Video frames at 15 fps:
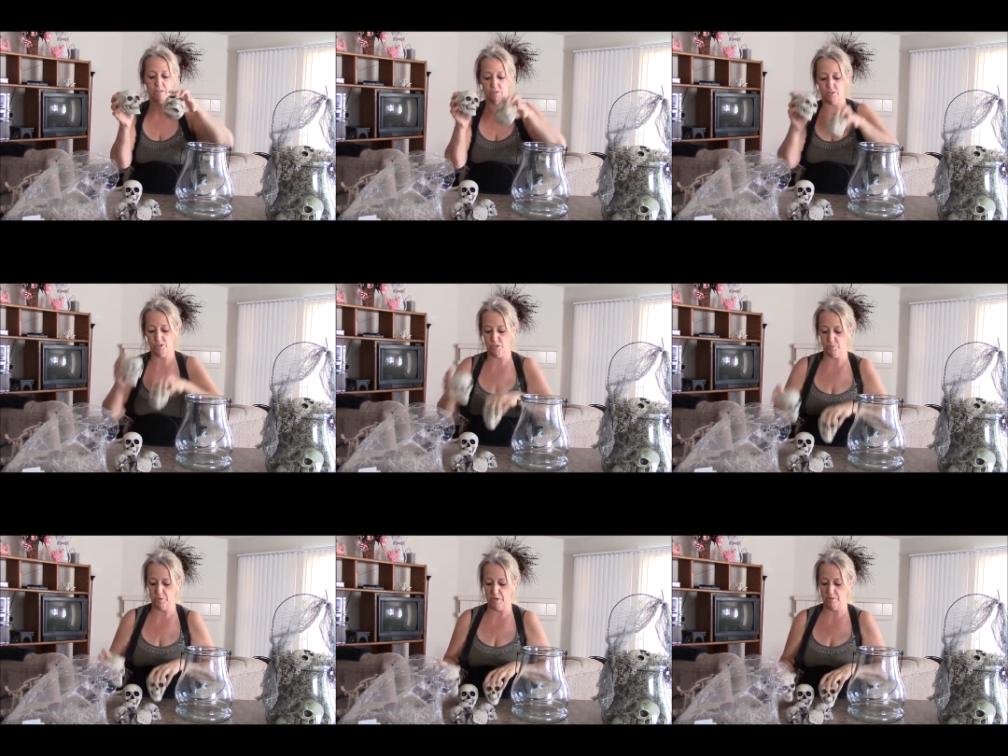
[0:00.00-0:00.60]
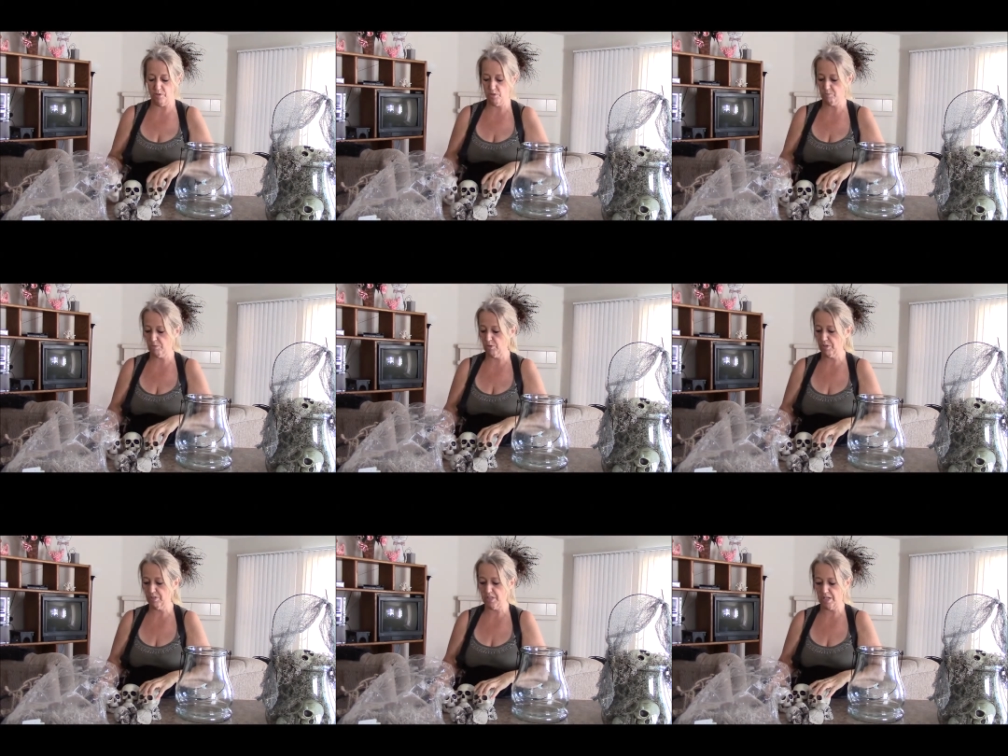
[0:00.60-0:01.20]
There's 3 of those per
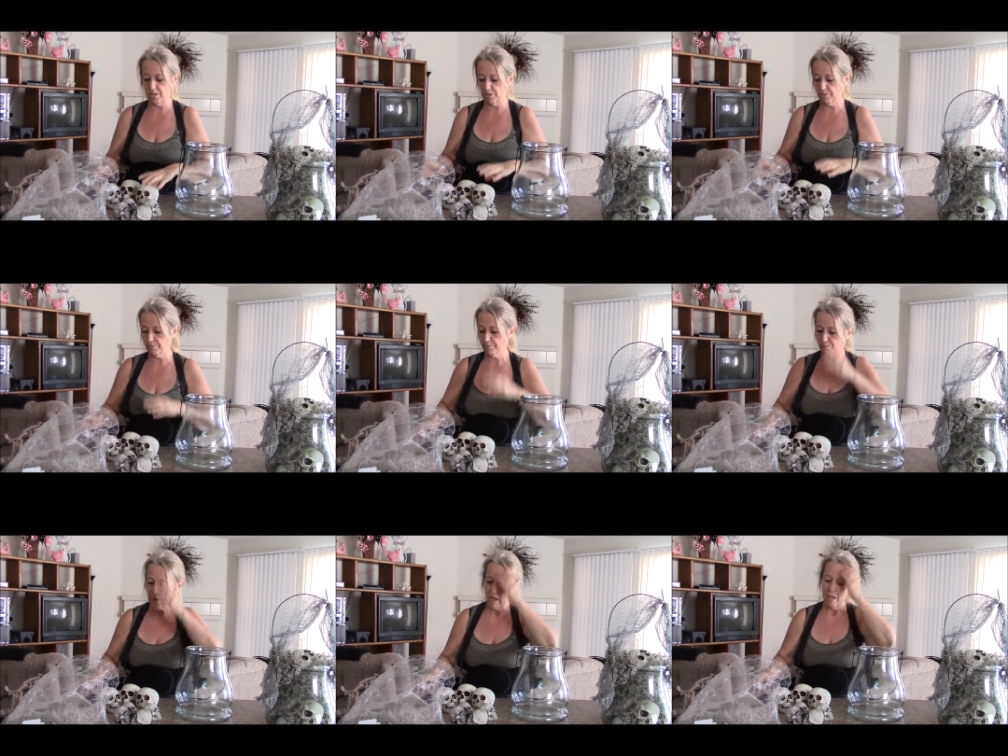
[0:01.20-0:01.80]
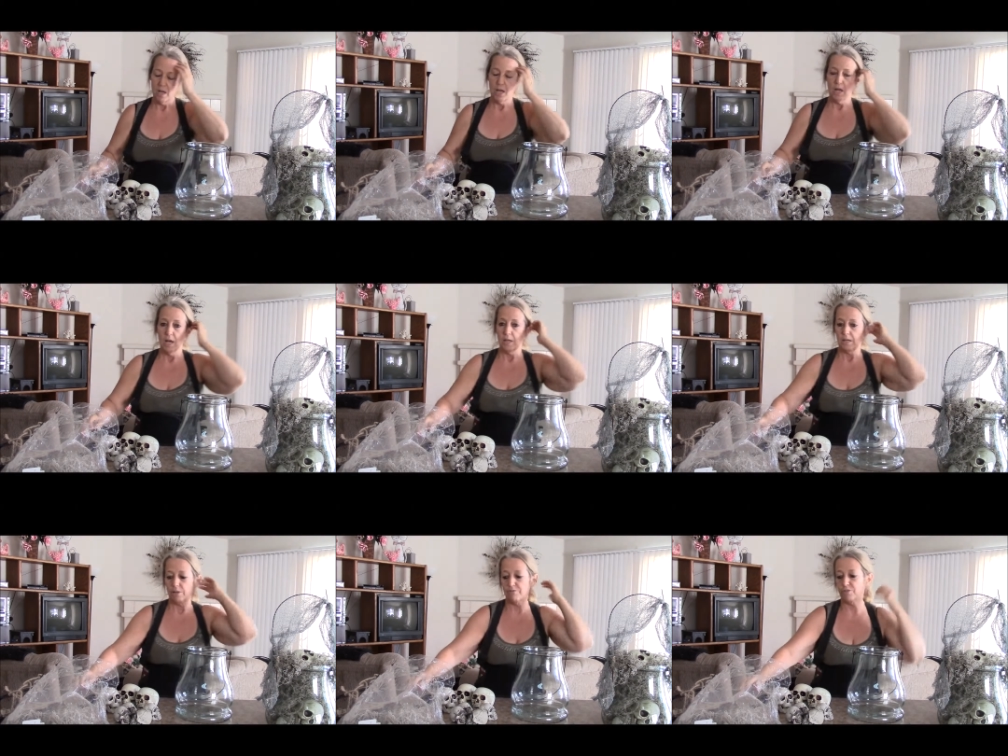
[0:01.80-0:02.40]
container.
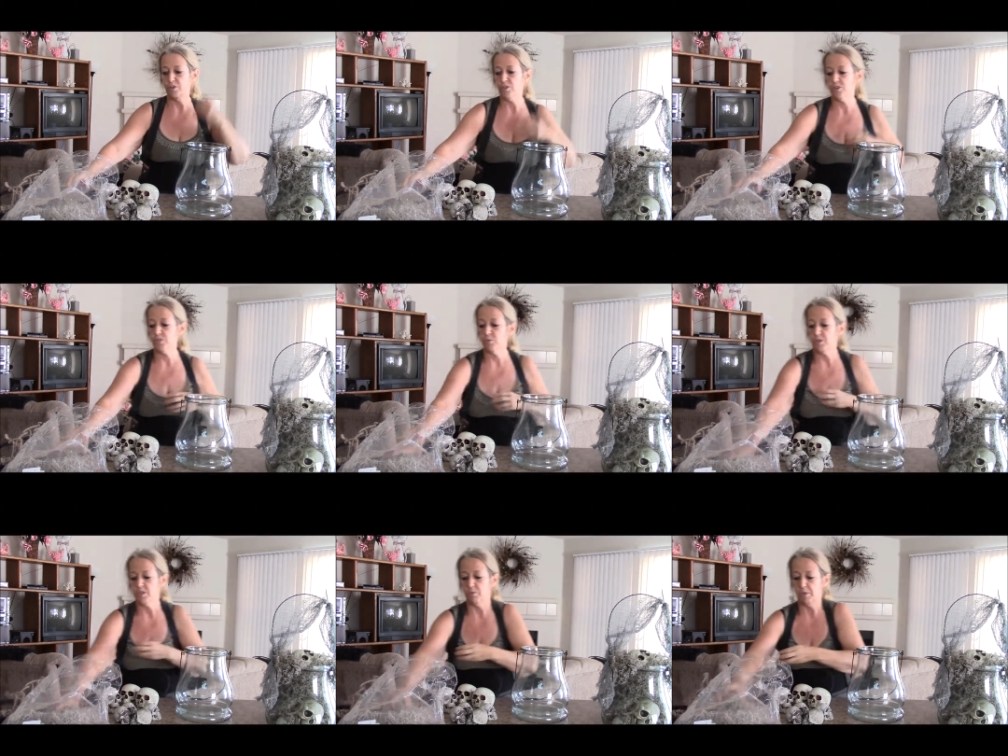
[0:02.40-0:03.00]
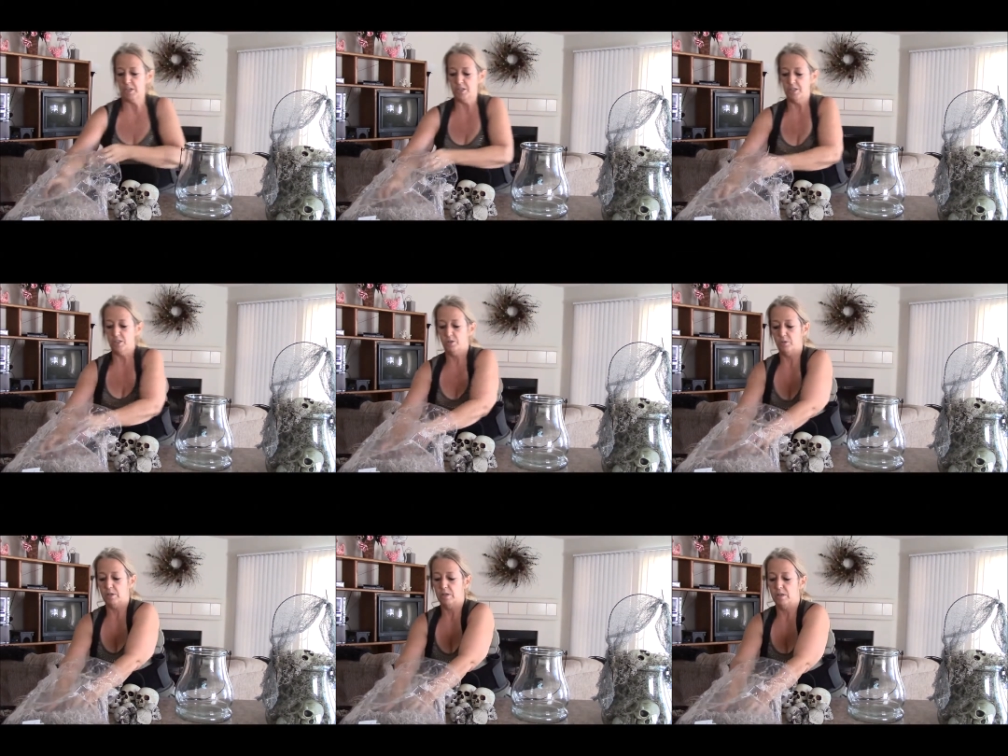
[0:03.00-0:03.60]
Now first what you want to
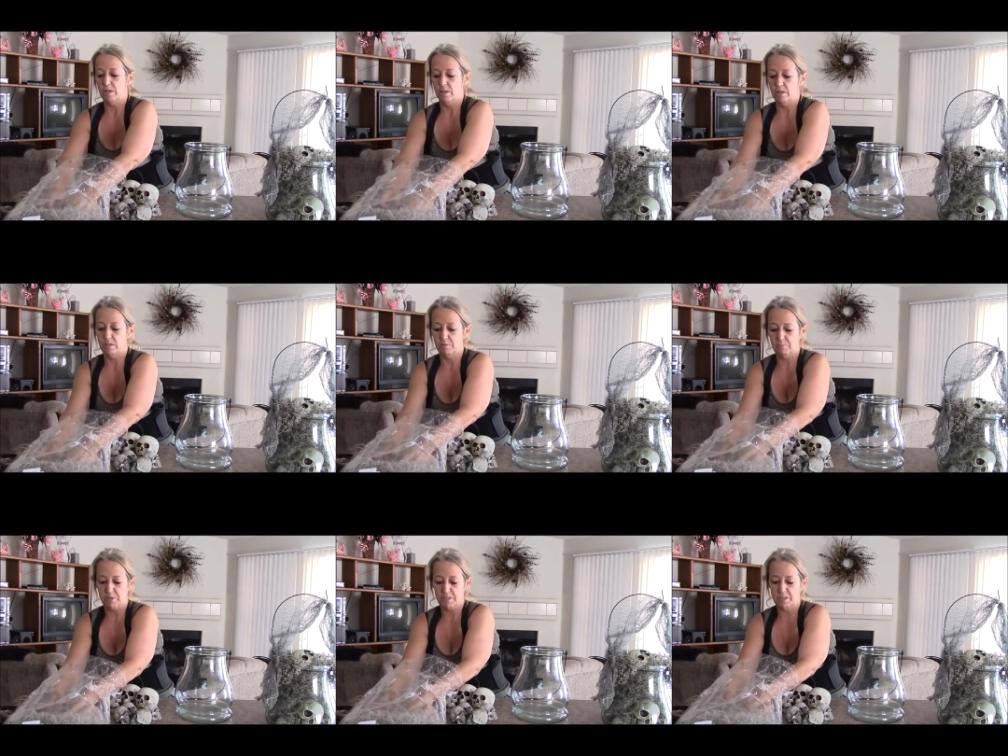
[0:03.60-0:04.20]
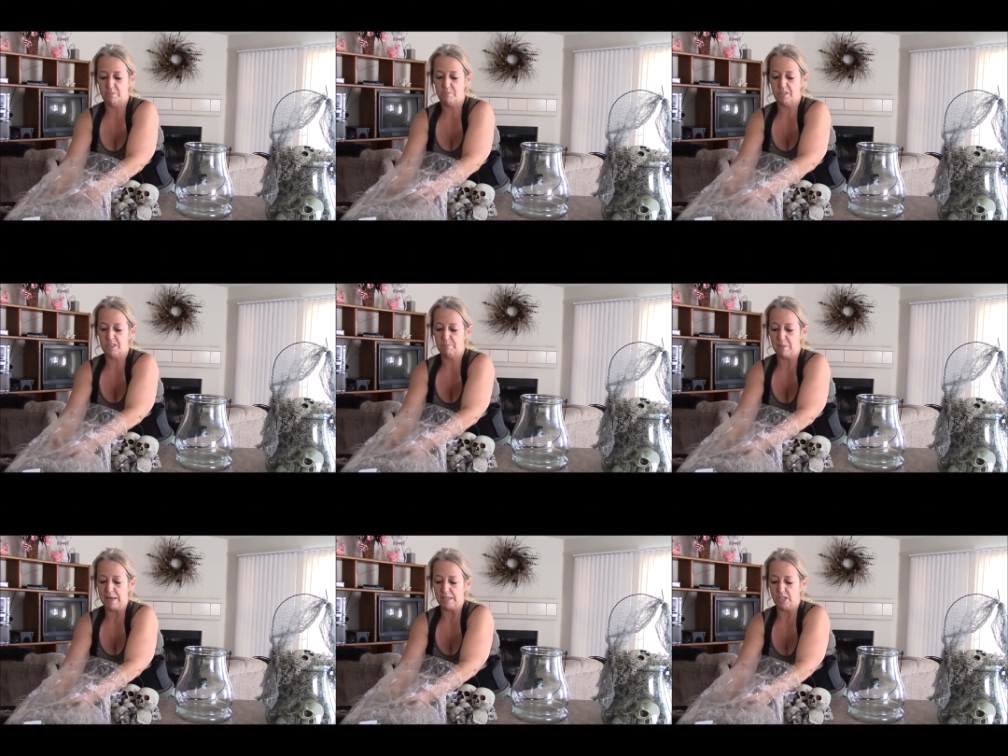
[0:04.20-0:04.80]
do is put some
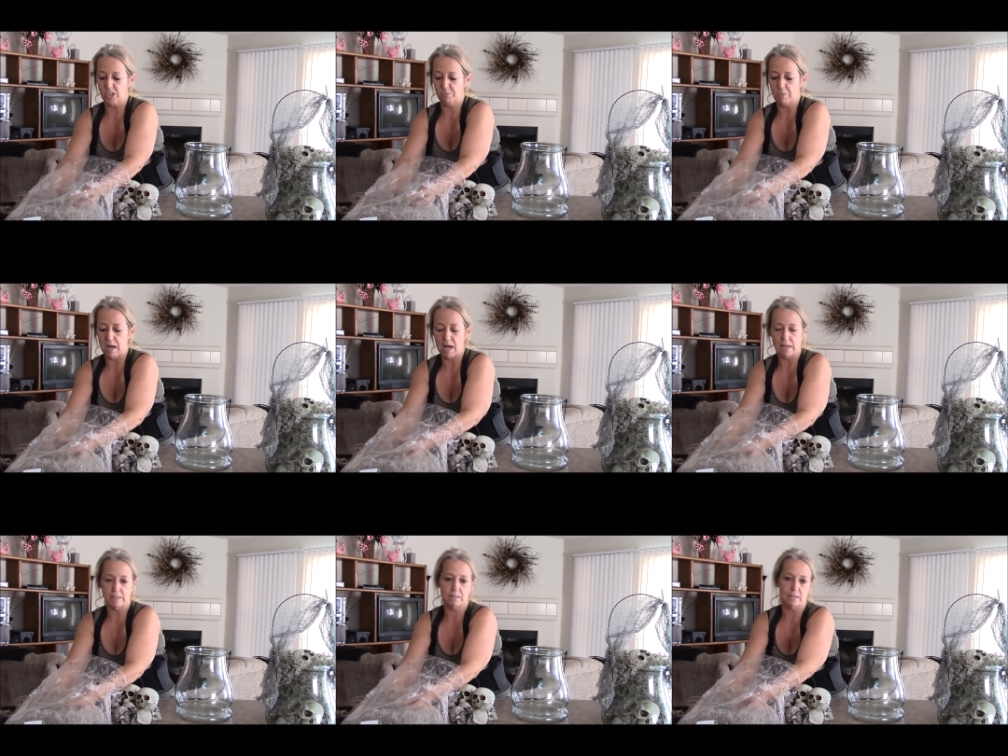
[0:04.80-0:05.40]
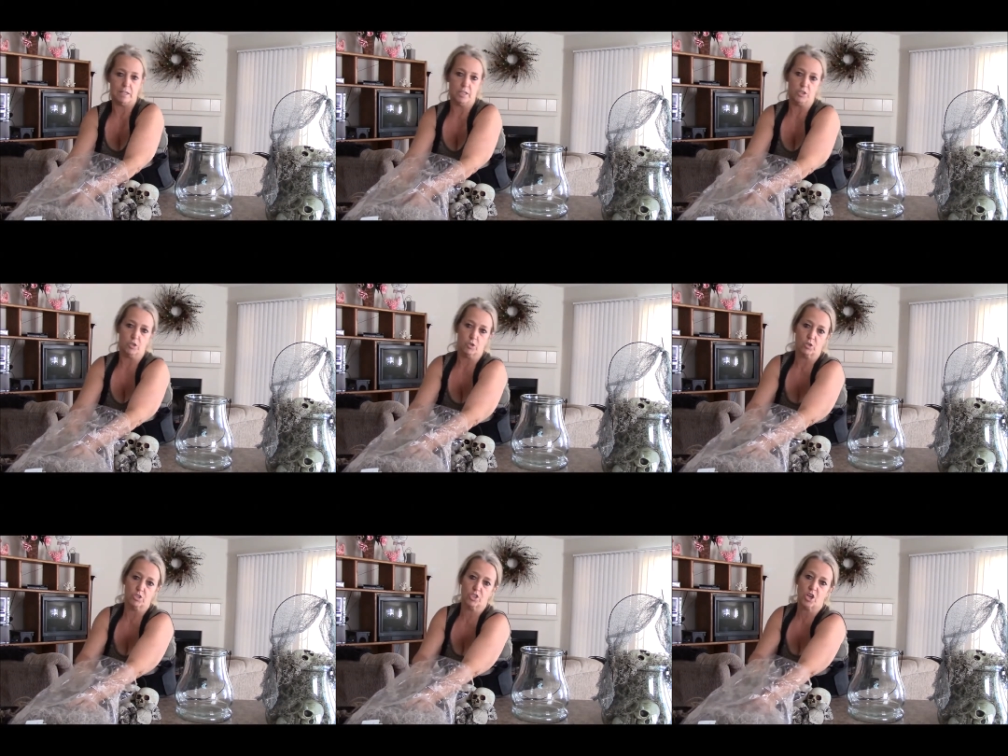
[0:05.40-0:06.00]
Spanish moss in
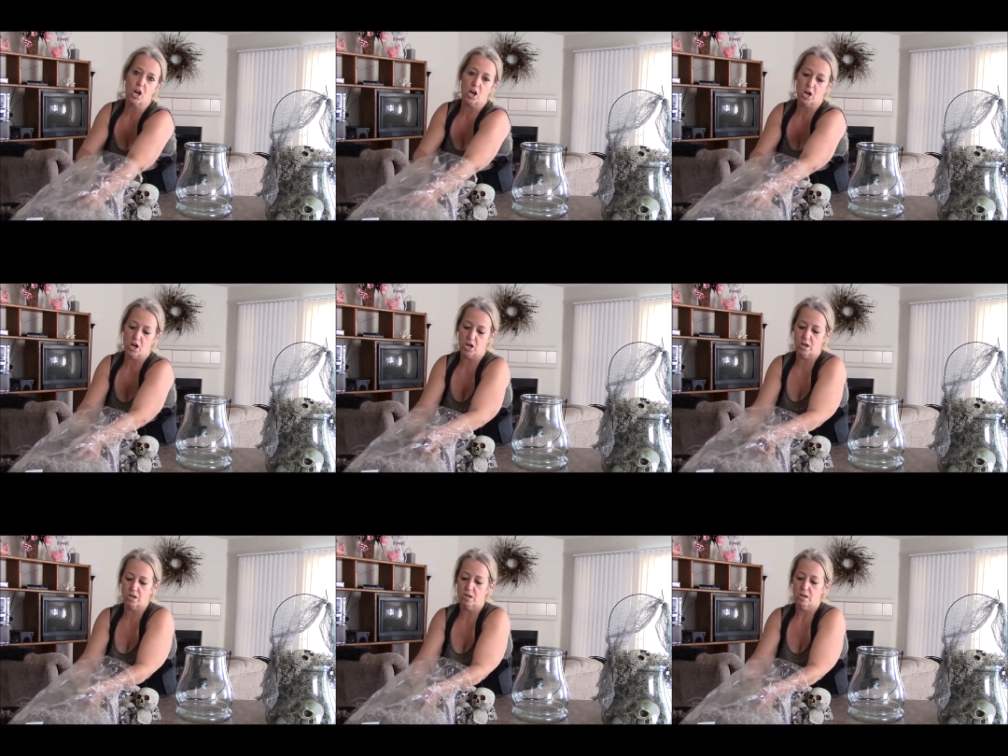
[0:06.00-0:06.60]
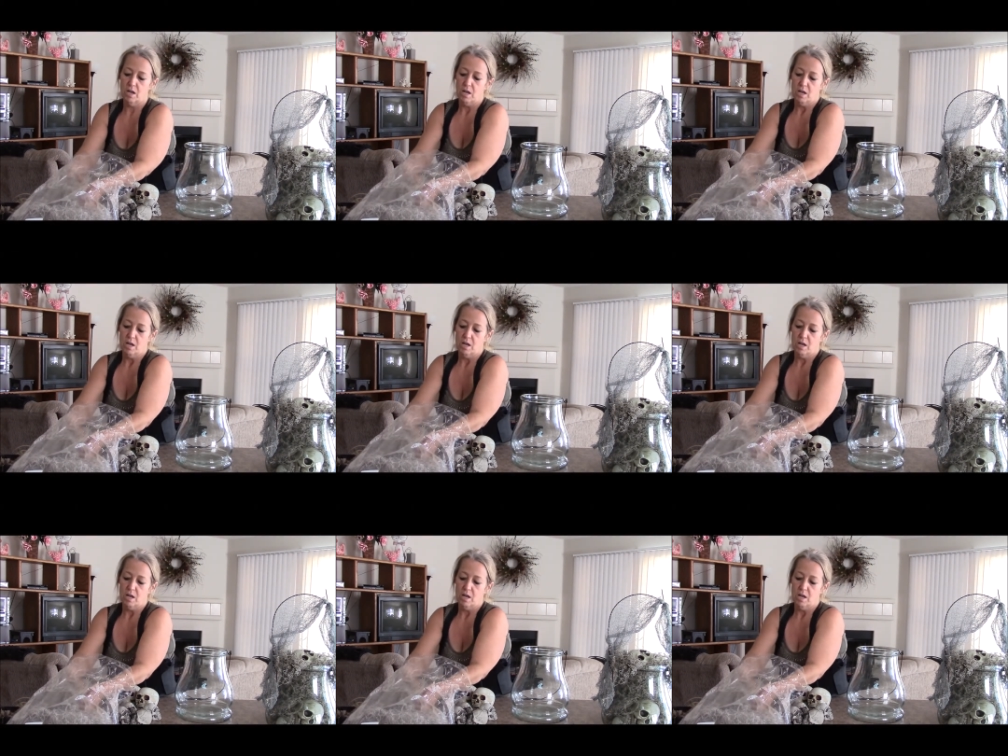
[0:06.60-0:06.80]
your jar.